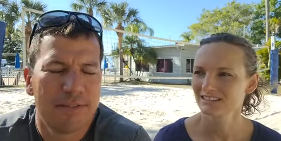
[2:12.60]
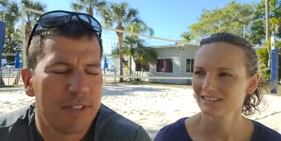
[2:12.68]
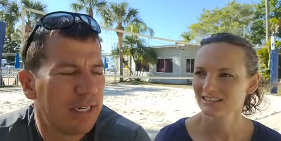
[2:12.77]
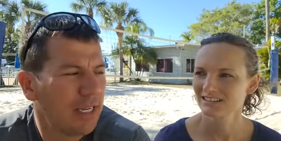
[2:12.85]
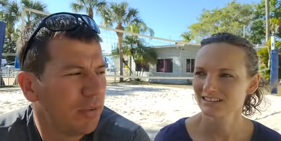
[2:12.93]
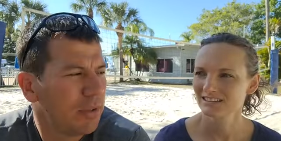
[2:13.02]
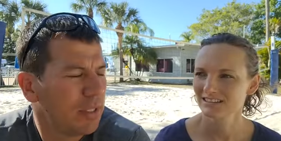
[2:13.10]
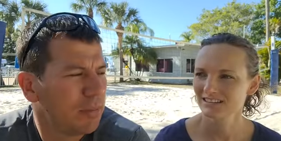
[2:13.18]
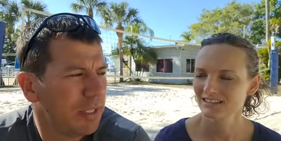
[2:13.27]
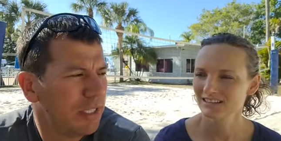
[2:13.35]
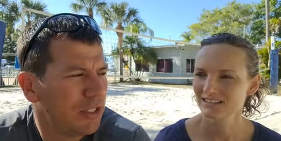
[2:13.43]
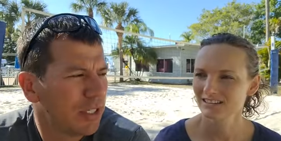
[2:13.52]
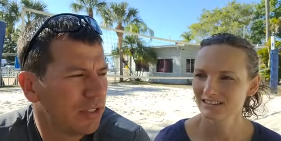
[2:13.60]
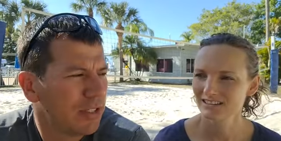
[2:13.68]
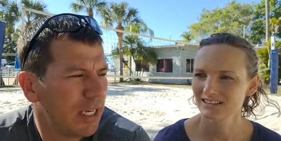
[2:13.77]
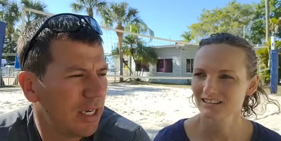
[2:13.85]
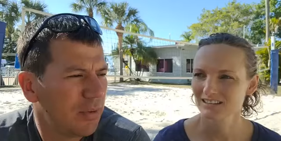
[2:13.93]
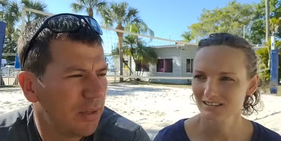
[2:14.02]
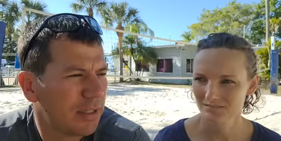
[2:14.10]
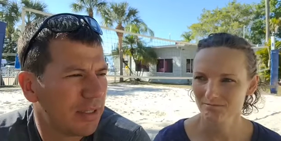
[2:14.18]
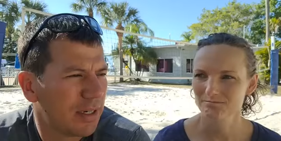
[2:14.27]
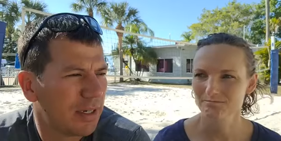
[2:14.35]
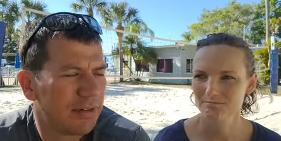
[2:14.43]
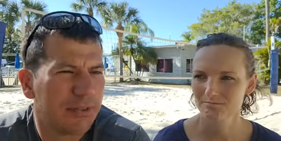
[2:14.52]
Speaker 1: fun day. Went to the beach yesterday
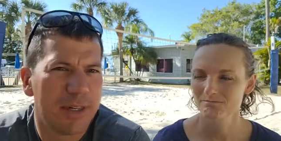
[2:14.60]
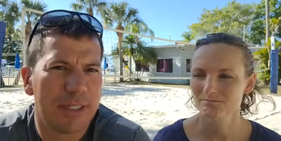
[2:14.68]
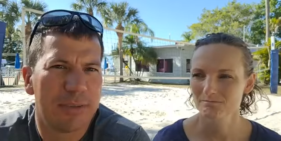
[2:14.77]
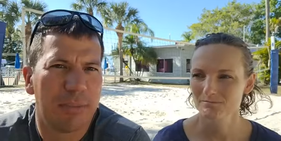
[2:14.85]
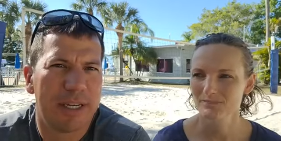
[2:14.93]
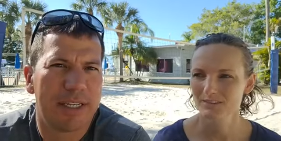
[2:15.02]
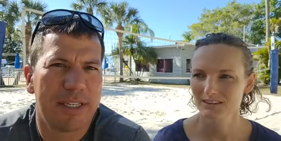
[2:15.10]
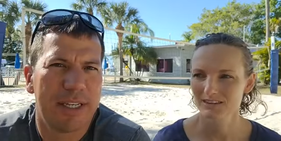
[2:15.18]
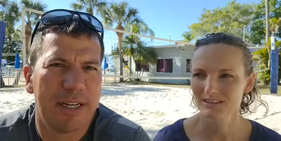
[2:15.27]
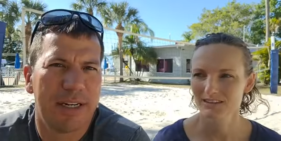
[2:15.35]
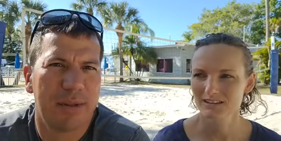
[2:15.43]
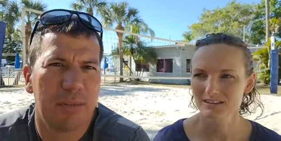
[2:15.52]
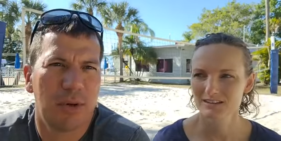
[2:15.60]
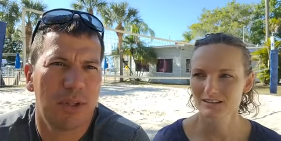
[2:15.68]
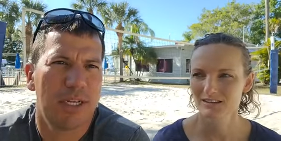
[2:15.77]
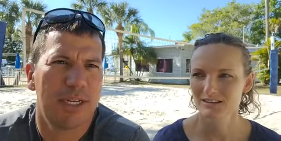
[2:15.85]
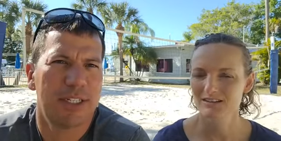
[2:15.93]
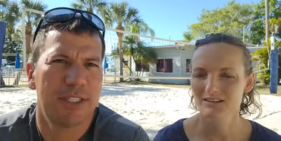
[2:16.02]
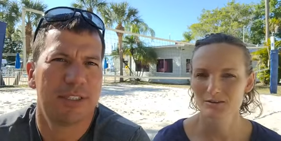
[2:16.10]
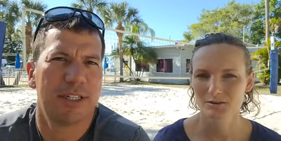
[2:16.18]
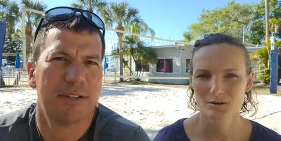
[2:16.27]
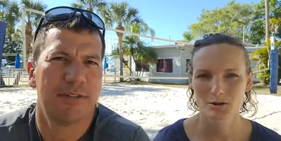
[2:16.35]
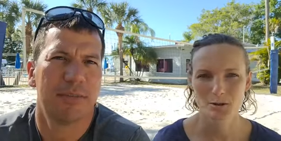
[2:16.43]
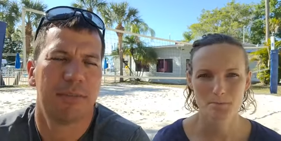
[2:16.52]
with our friends Mike and Carrie Molash.
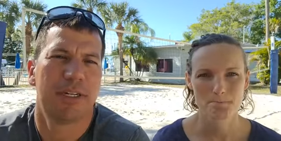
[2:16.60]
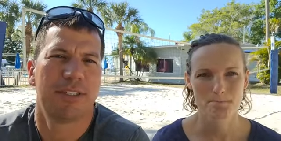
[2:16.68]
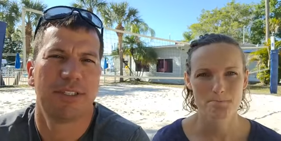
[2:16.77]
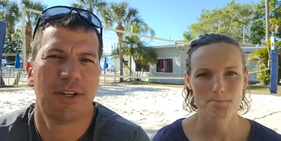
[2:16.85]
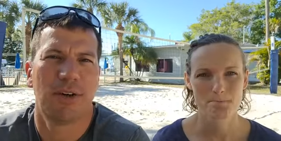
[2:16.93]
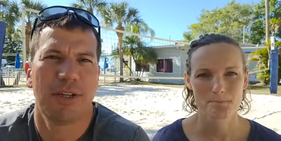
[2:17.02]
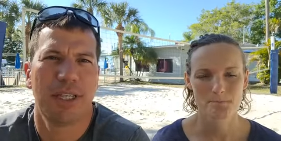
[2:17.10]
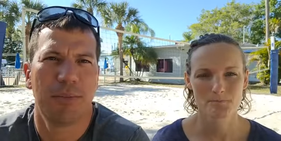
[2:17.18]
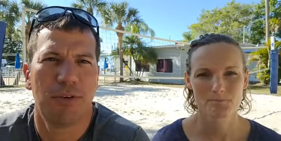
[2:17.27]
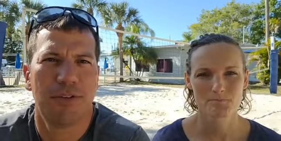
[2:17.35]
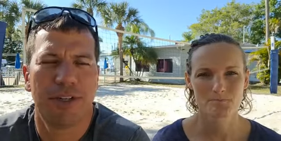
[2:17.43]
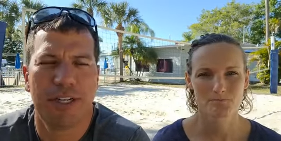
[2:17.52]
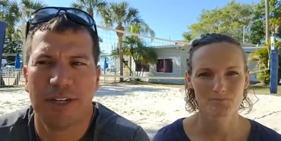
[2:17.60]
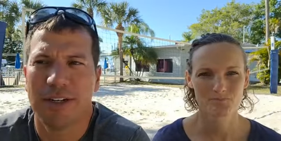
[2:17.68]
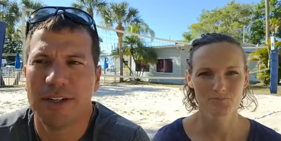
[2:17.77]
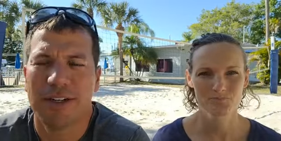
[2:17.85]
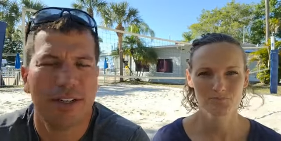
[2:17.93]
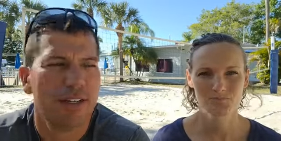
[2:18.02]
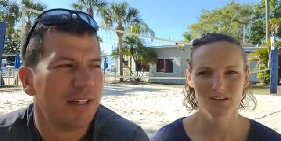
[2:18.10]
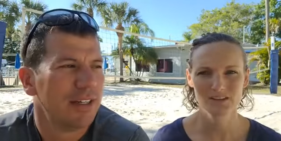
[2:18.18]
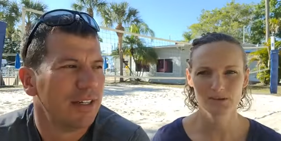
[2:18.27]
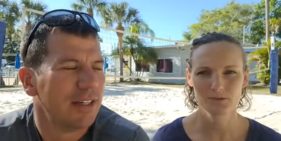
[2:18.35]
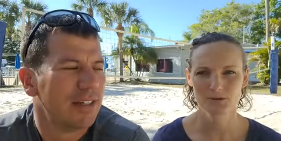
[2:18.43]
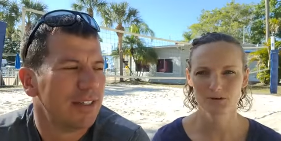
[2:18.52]
They're from Minnesota and they moved here.
Speaker 2: Yeah,
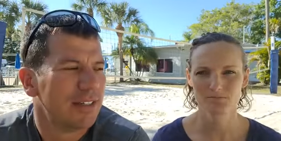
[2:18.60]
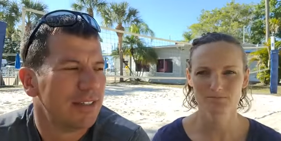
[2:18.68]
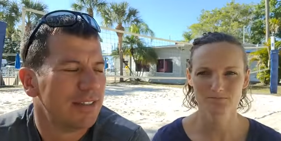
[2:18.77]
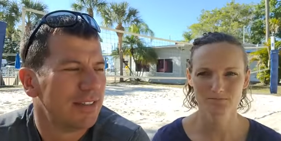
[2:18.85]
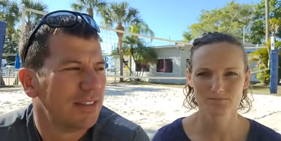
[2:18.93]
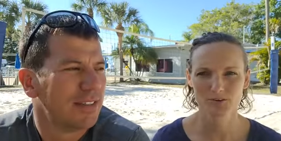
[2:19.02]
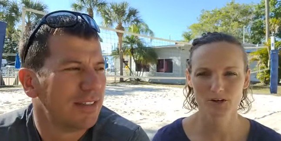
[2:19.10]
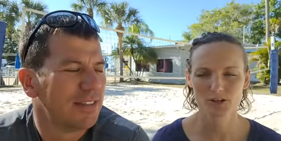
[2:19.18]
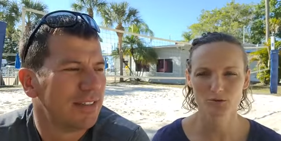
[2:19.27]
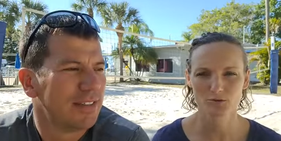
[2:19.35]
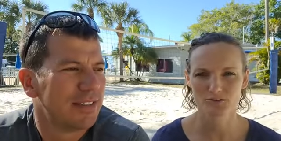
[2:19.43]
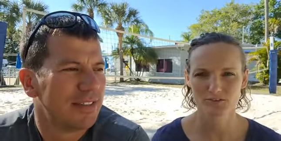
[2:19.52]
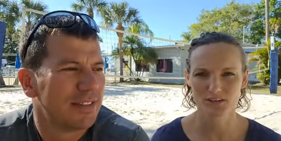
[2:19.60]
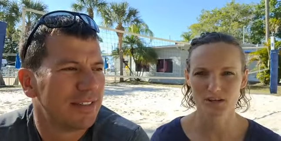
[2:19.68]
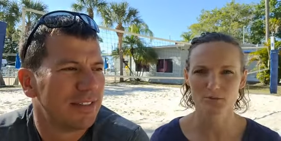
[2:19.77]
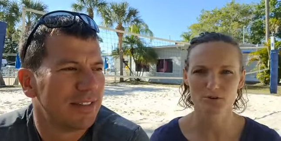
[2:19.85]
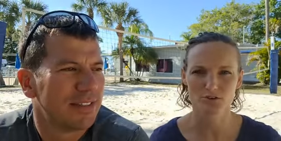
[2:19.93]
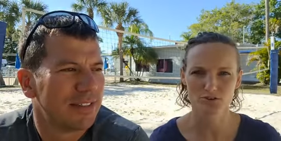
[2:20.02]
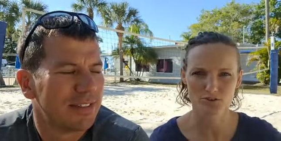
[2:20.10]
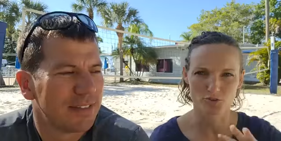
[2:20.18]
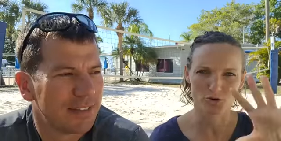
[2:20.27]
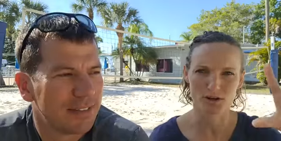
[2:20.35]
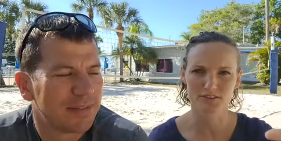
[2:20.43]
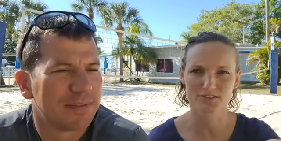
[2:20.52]
they were very close neighbors
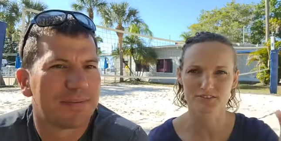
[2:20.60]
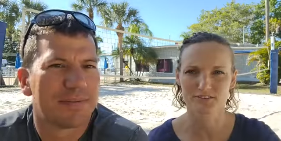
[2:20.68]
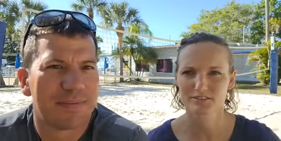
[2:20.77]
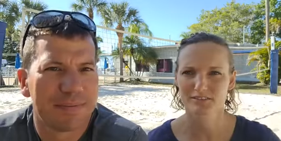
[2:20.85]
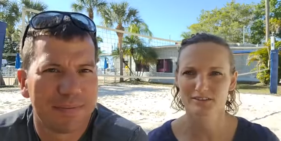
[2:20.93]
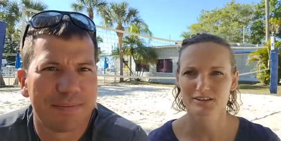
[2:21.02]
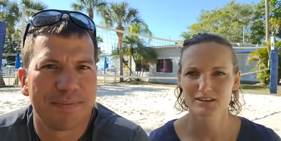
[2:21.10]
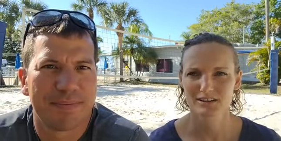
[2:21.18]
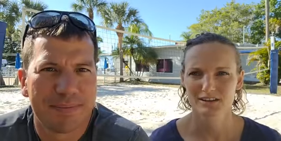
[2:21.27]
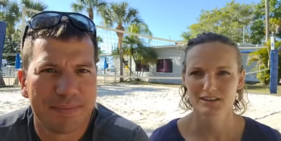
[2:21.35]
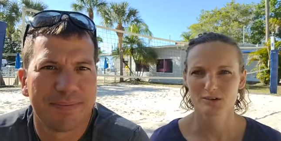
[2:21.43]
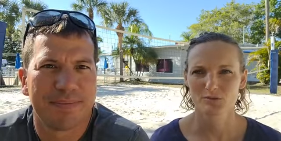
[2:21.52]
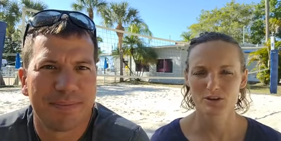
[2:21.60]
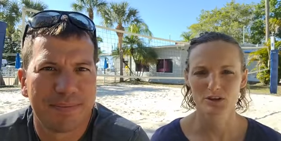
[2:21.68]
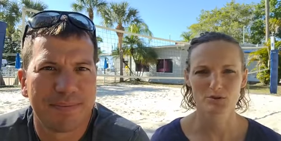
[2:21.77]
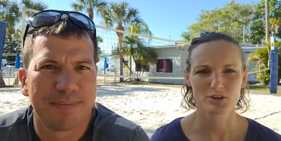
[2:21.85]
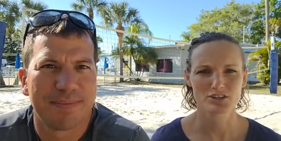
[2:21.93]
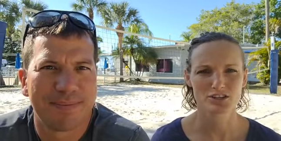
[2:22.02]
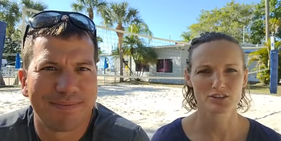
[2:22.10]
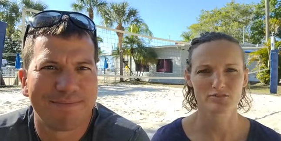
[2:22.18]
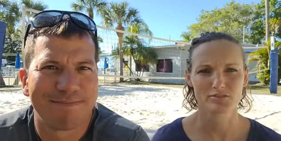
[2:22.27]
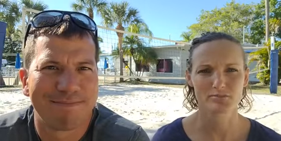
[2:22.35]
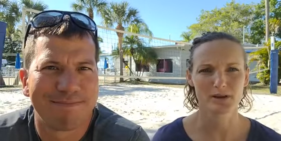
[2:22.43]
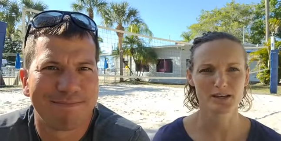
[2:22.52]
to us. We knew each other
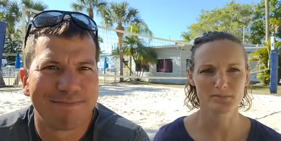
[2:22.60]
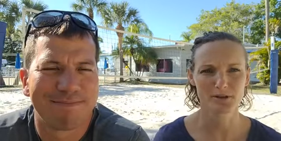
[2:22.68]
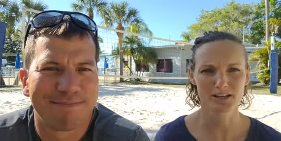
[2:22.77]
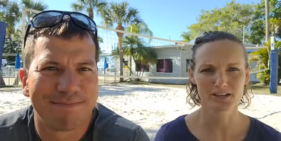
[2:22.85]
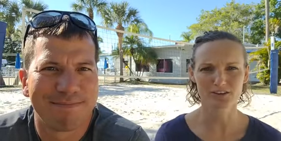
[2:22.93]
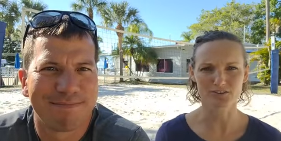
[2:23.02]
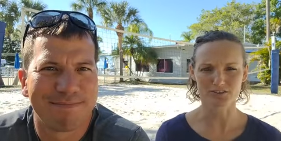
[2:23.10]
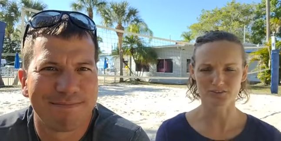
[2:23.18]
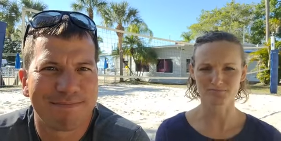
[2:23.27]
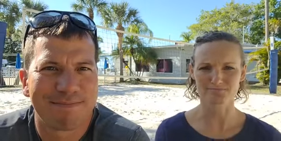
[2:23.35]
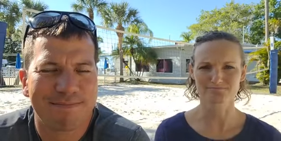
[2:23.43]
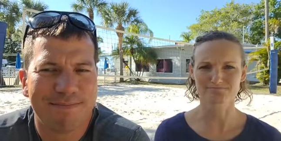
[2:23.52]
for many, many years.